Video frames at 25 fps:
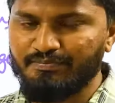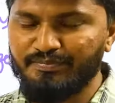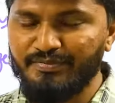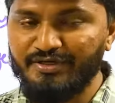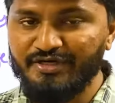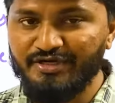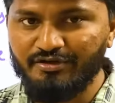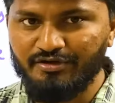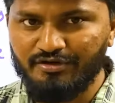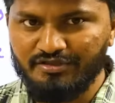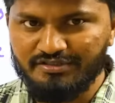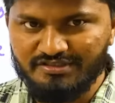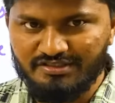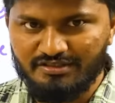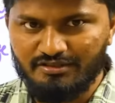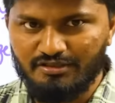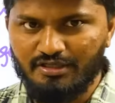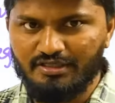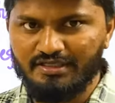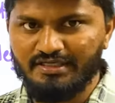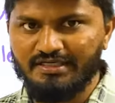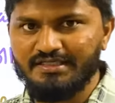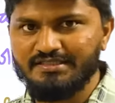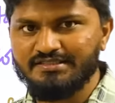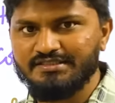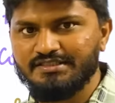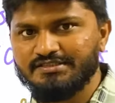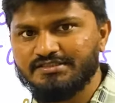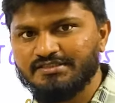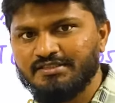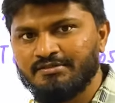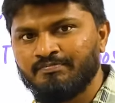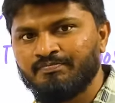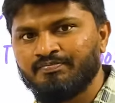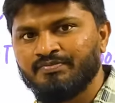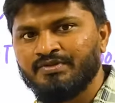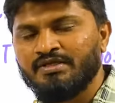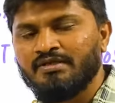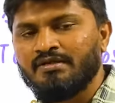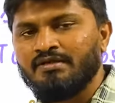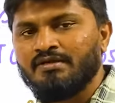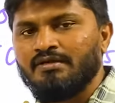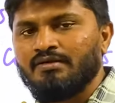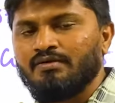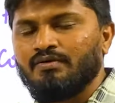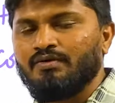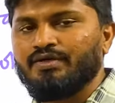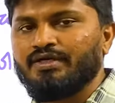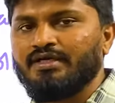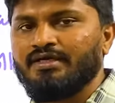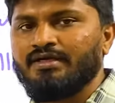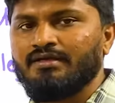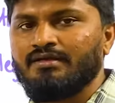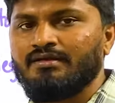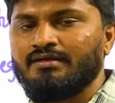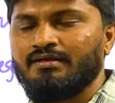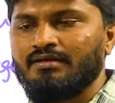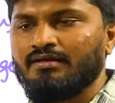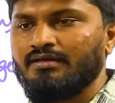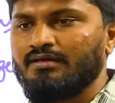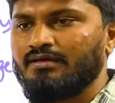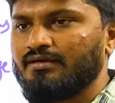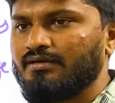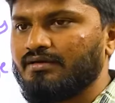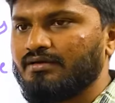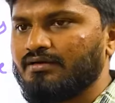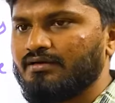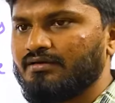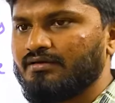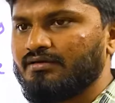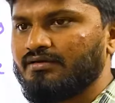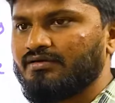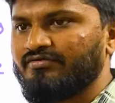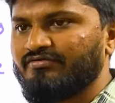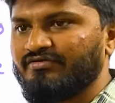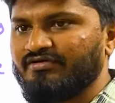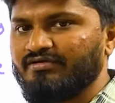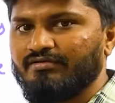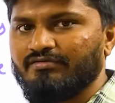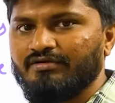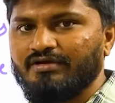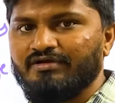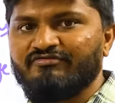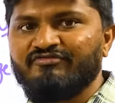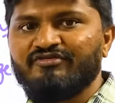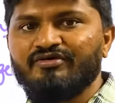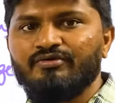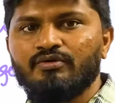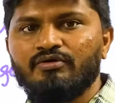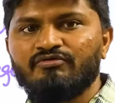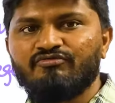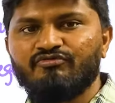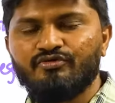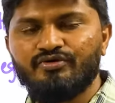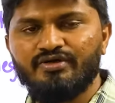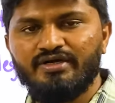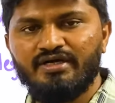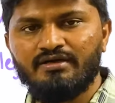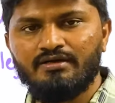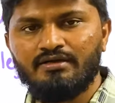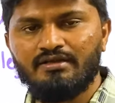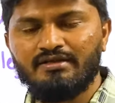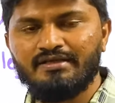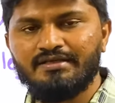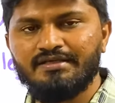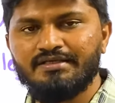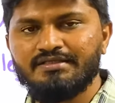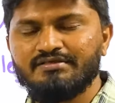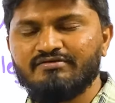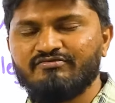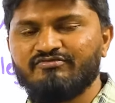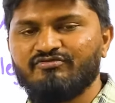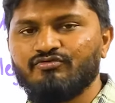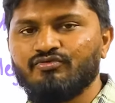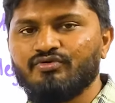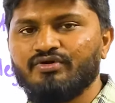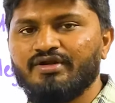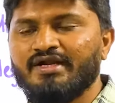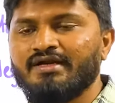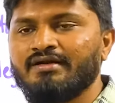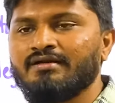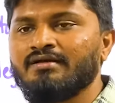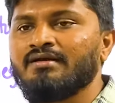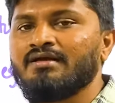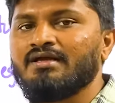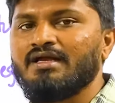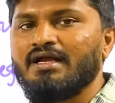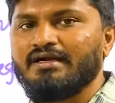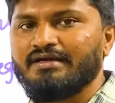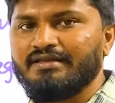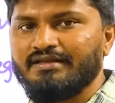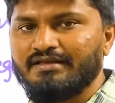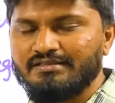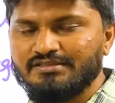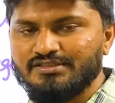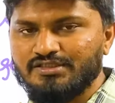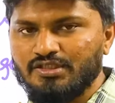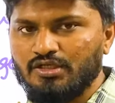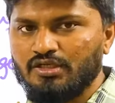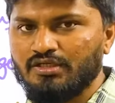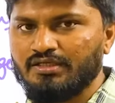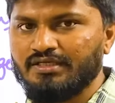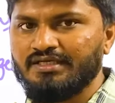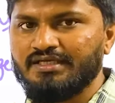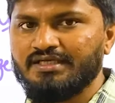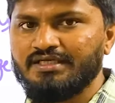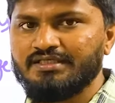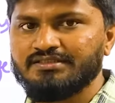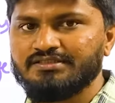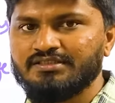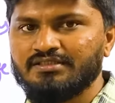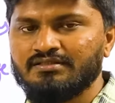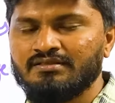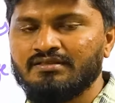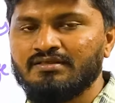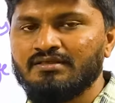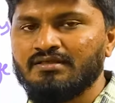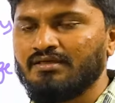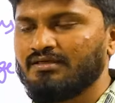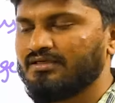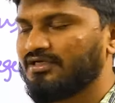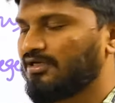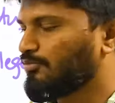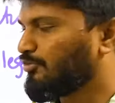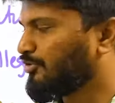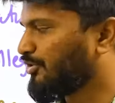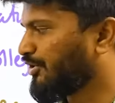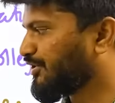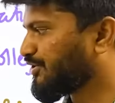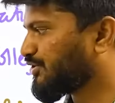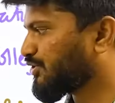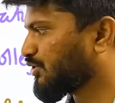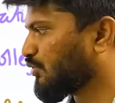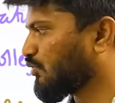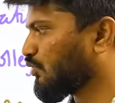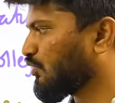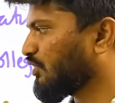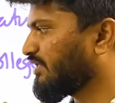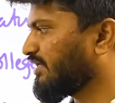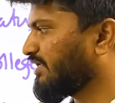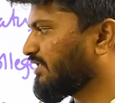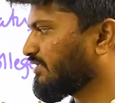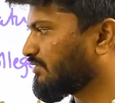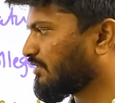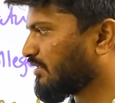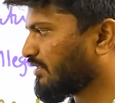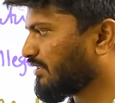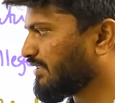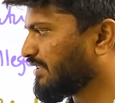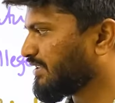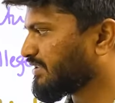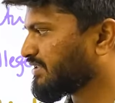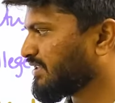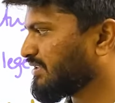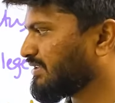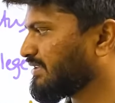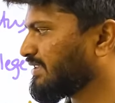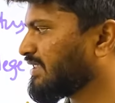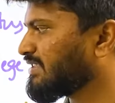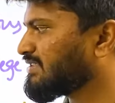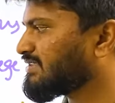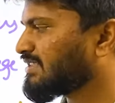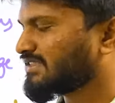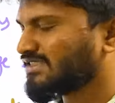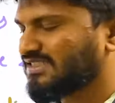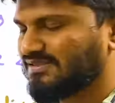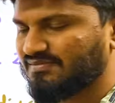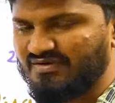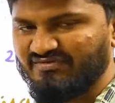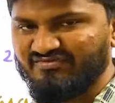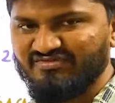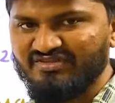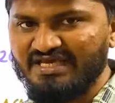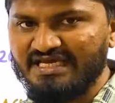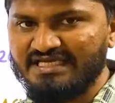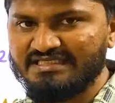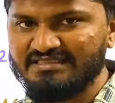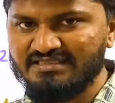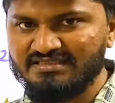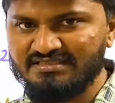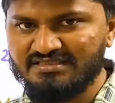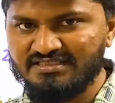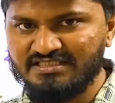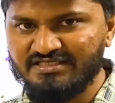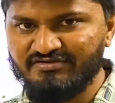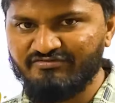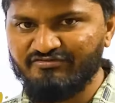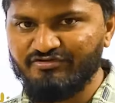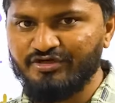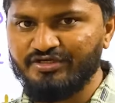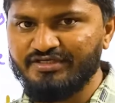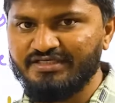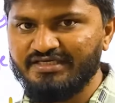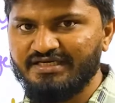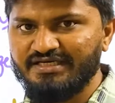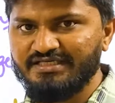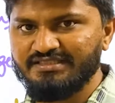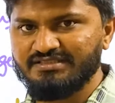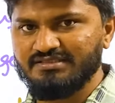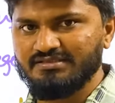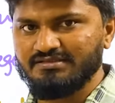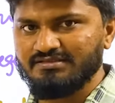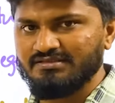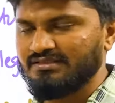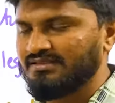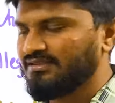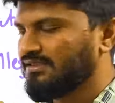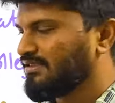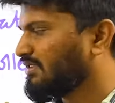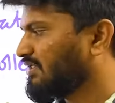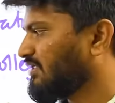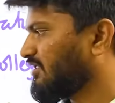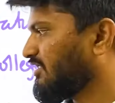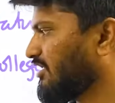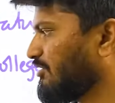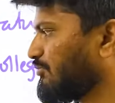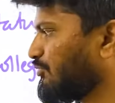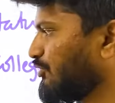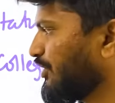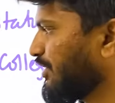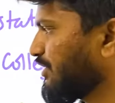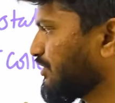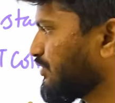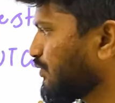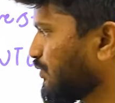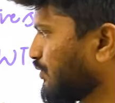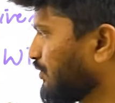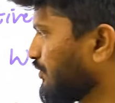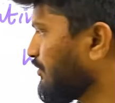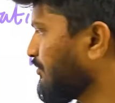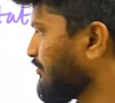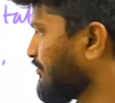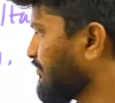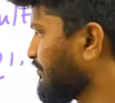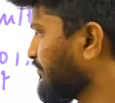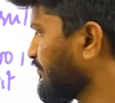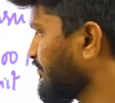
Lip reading: Organization, okay, FAO, Food and Agricultural Organization, WHO, World Health Organization, these are some of the agencies of United Nations. WHO,